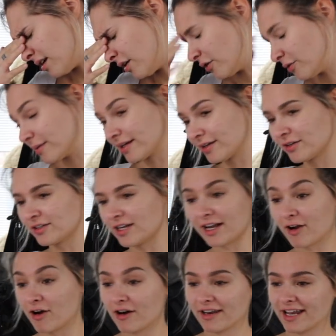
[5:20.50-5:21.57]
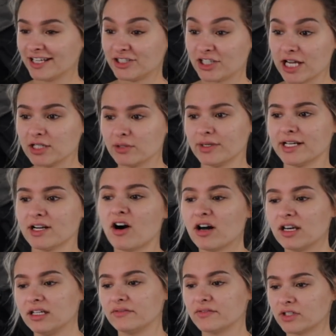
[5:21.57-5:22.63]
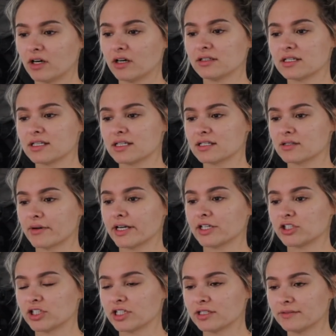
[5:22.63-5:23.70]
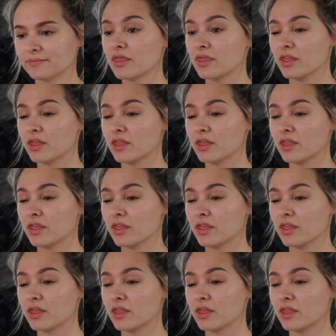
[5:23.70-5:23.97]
Oh my god, I can't, I genuinely can't even answer this question.